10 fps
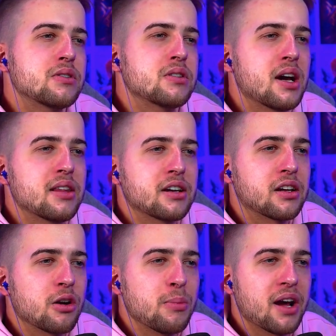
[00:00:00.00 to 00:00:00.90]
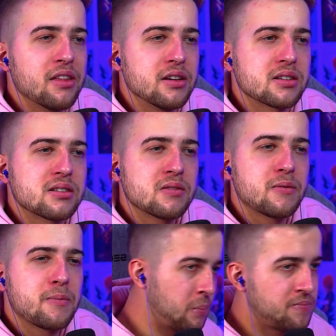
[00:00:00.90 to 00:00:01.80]
So how are they going to go about this?
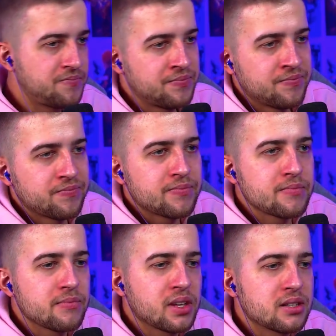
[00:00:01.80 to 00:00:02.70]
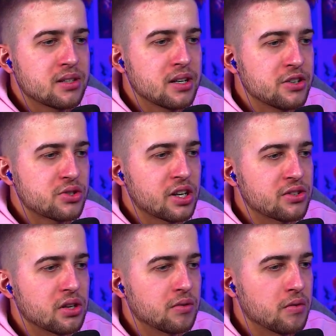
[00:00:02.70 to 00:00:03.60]
It's an
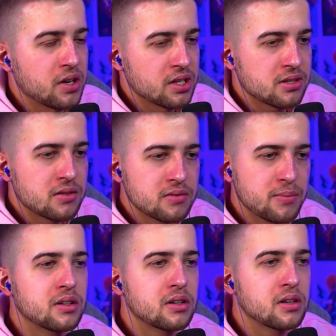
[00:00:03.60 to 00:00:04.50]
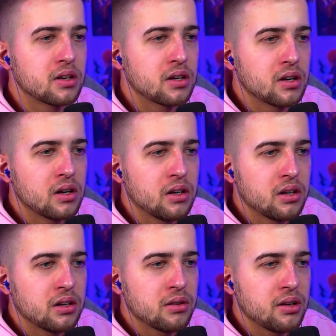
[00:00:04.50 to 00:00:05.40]
interesting turn of events.
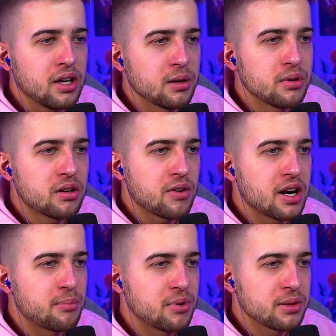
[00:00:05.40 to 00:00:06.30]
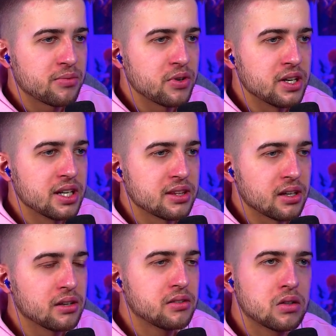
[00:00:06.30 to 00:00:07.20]
Hey, you better run out of breath before you get
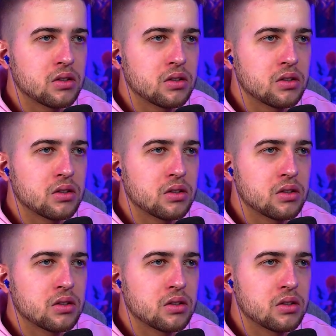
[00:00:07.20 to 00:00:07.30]
there.